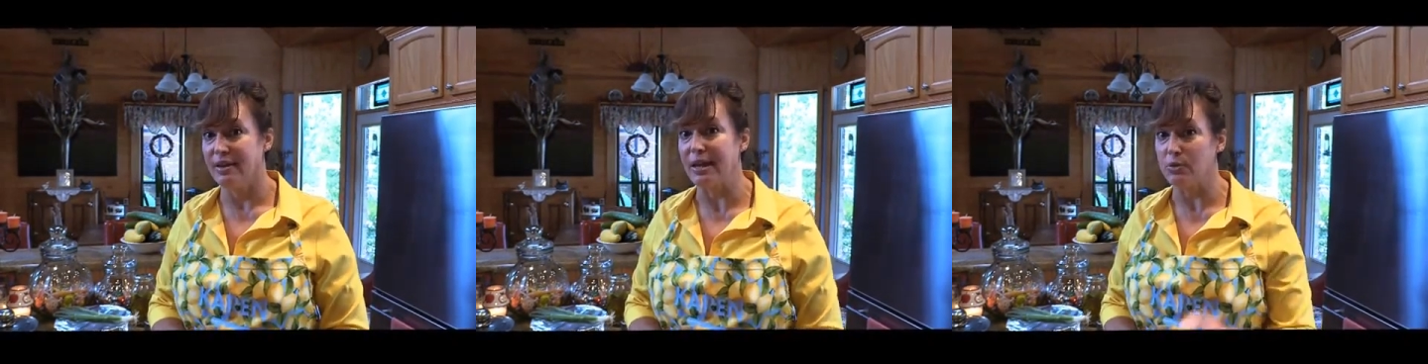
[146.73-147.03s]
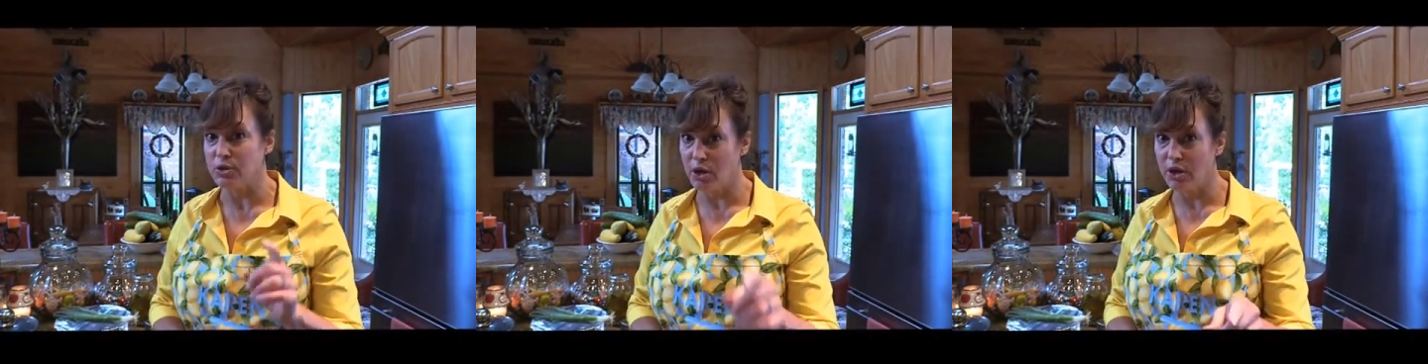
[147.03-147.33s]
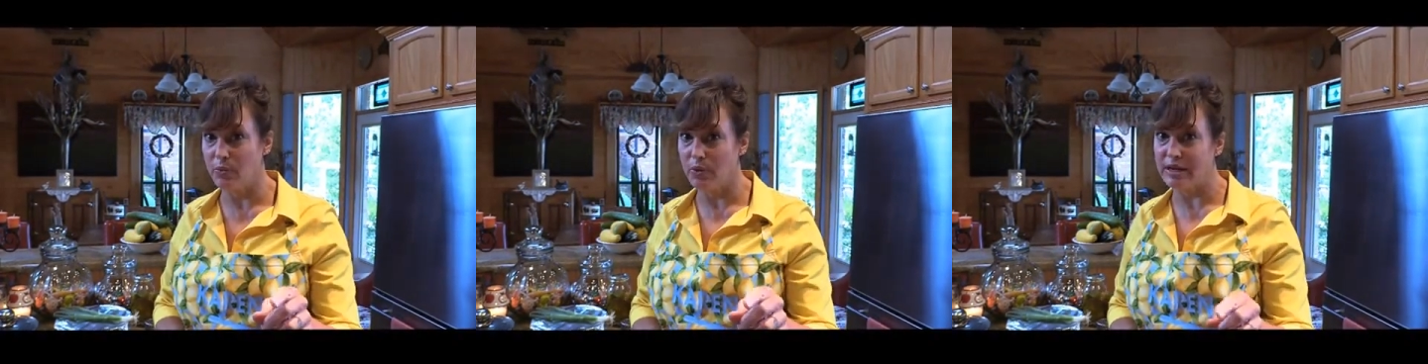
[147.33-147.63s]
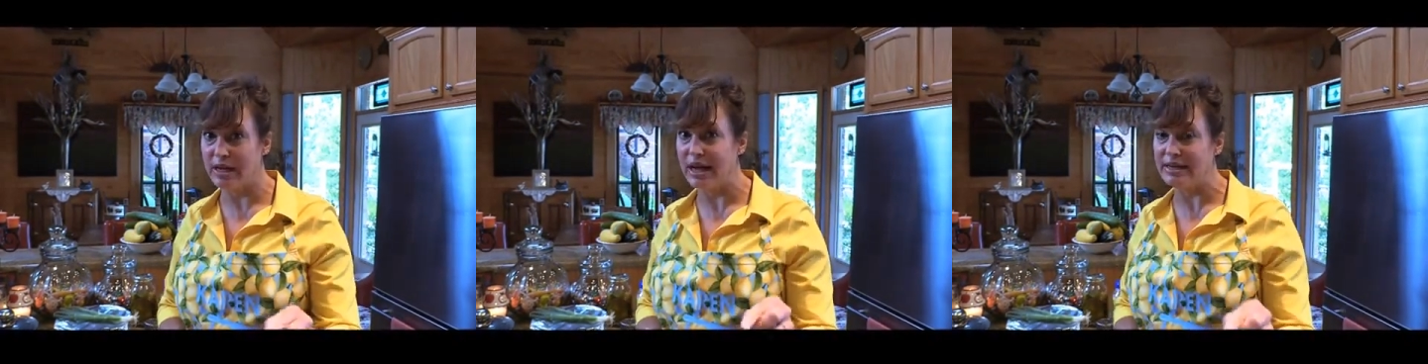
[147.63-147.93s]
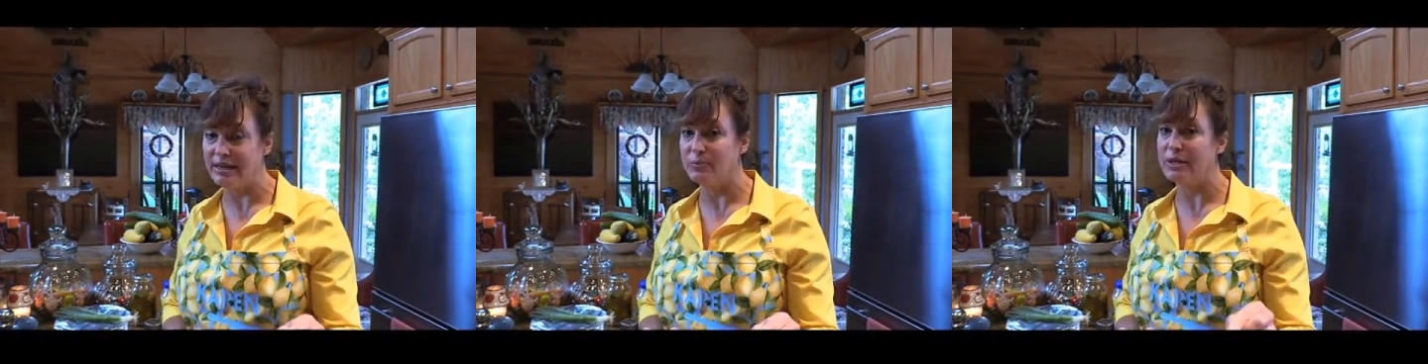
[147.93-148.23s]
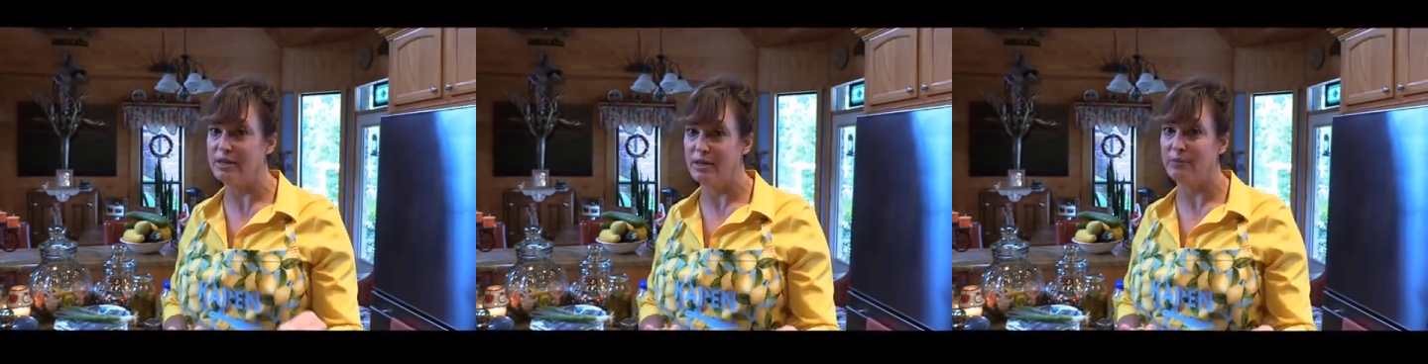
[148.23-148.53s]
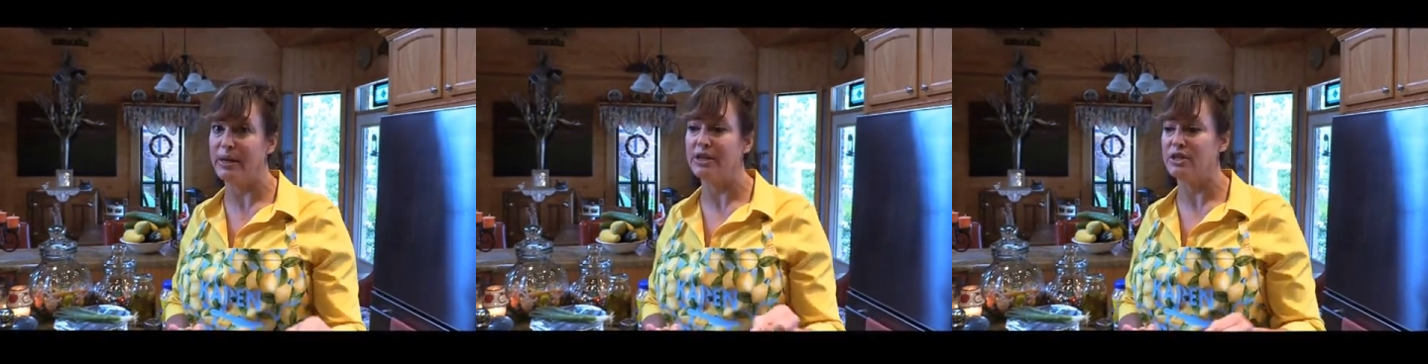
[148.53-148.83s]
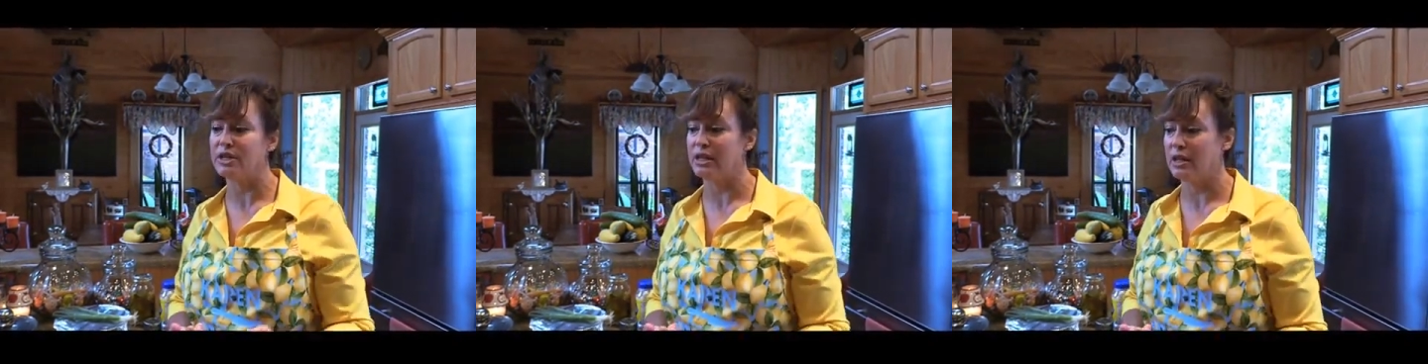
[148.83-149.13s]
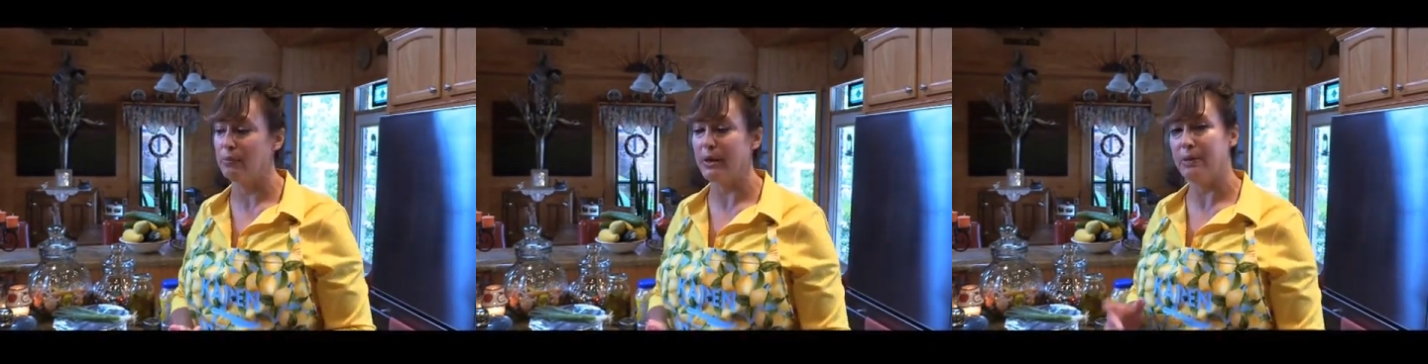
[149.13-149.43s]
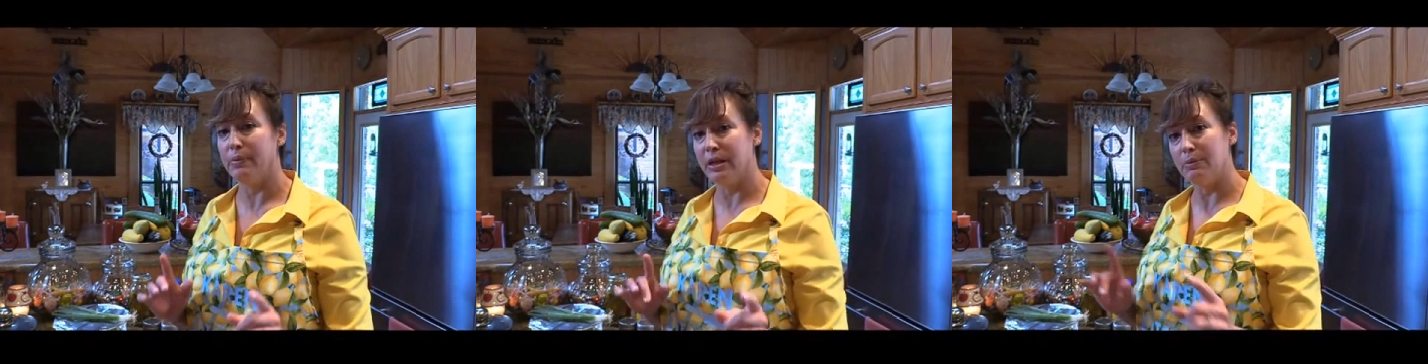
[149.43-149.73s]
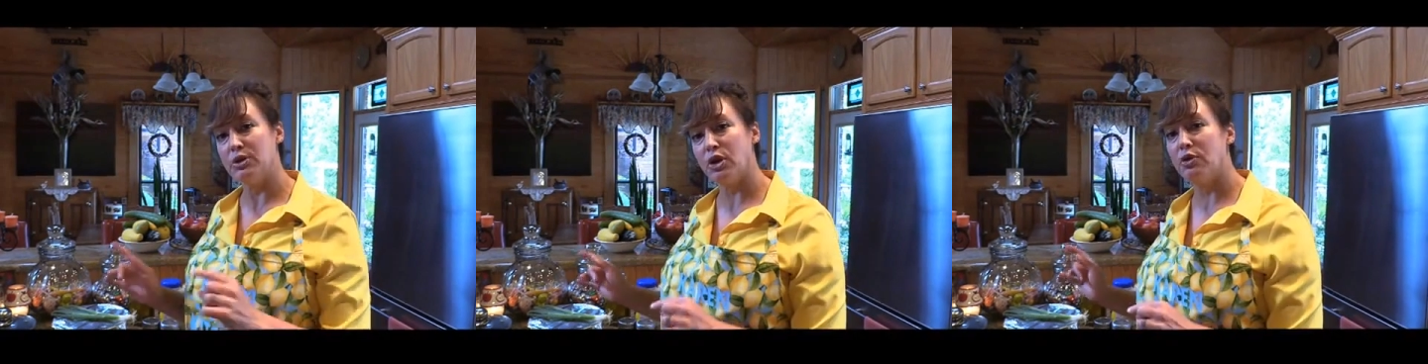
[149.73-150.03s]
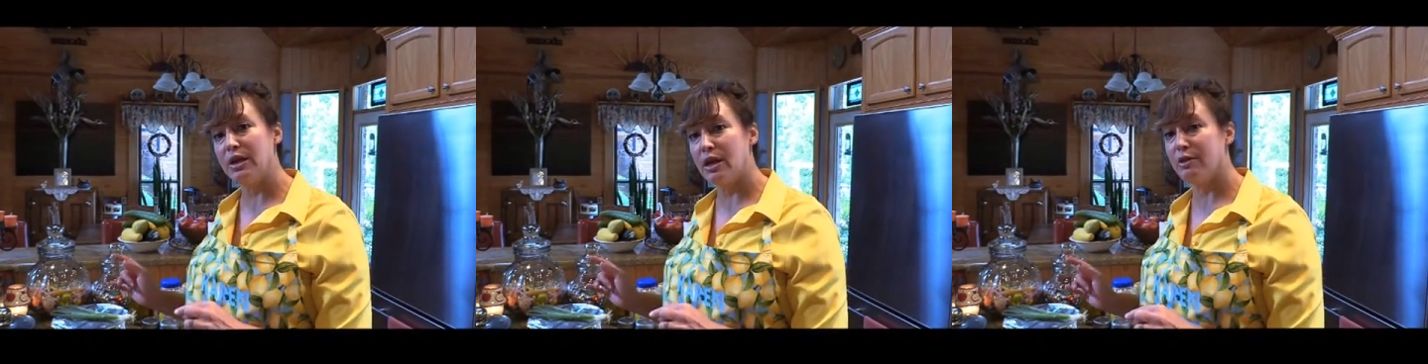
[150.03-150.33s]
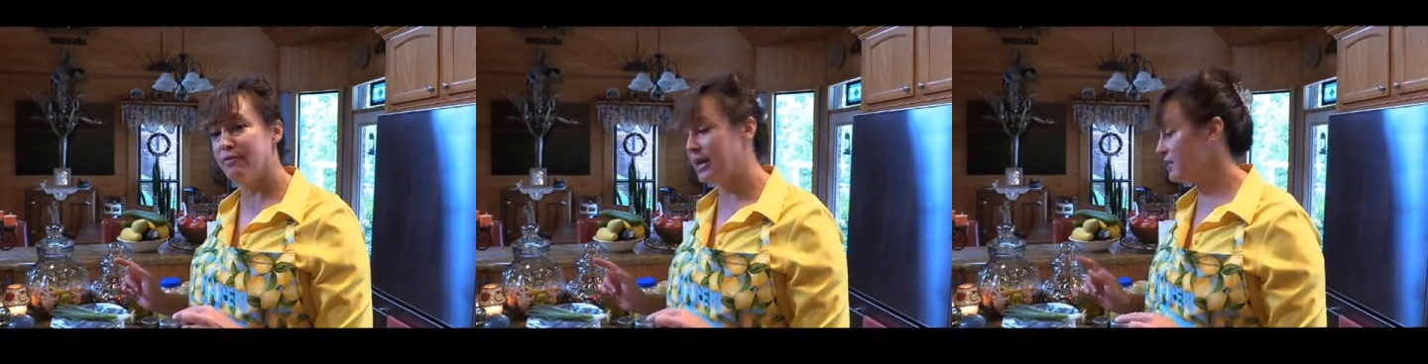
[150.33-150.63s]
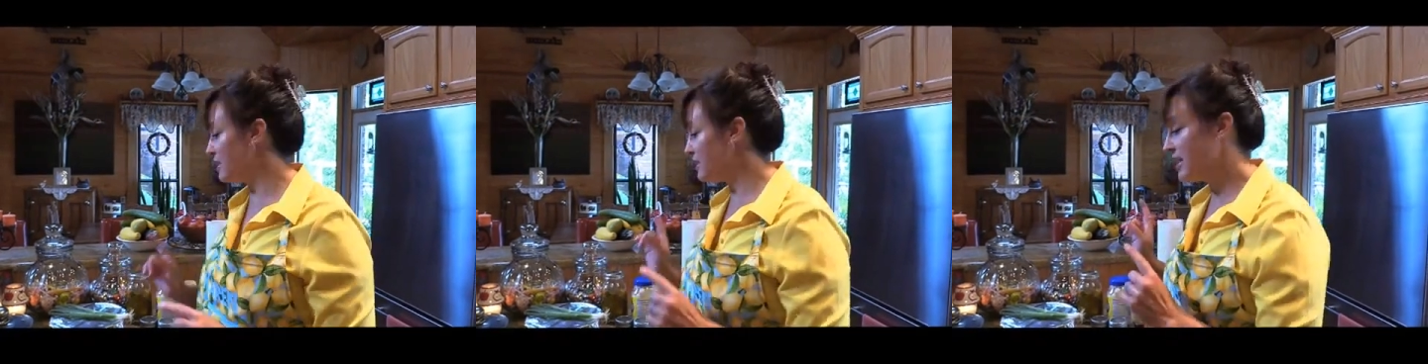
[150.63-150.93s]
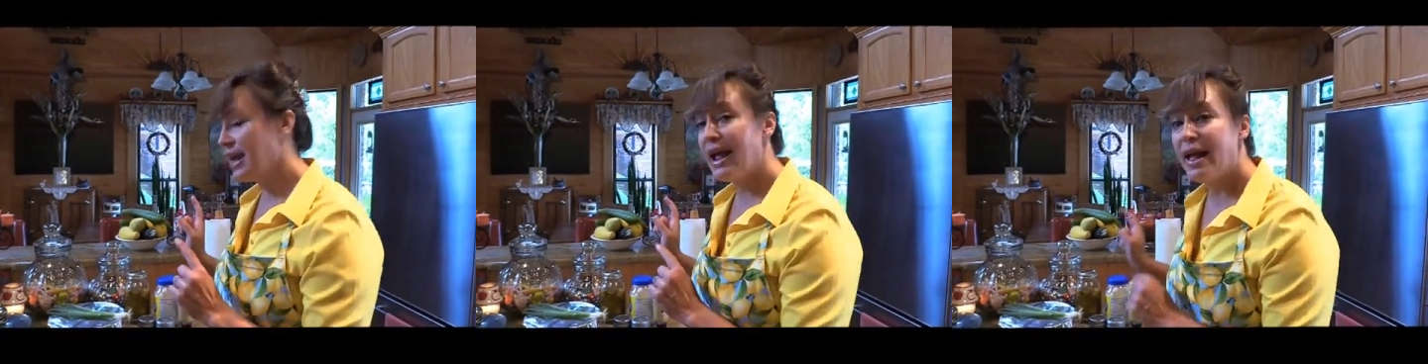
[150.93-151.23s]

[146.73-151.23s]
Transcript: and I'm gonna show you what I did with the deer meat in just a little bit, but let me show you the other fixings.